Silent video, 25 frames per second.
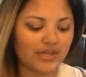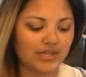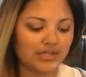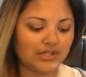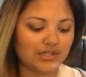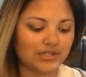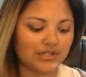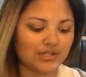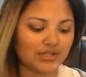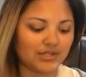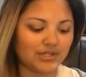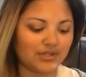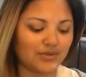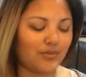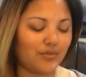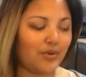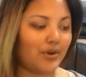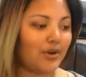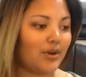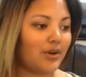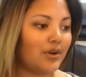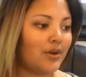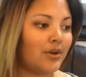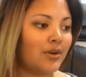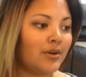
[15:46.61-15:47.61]
Just doesn't
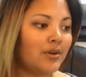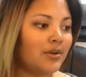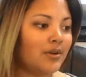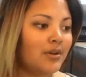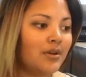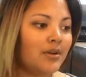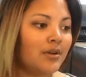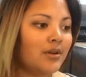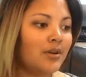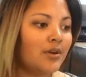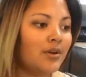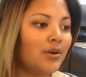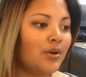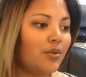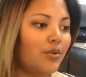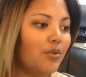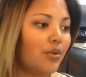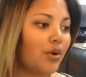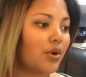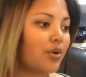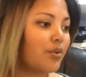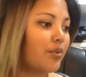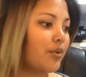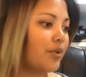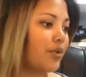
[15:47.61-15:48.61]
want to
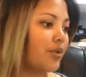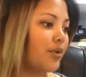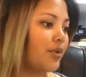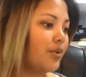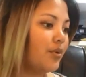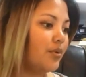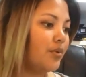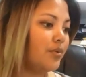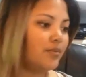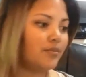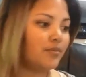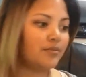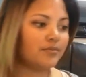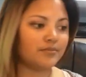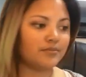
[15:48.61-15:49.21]
work with you.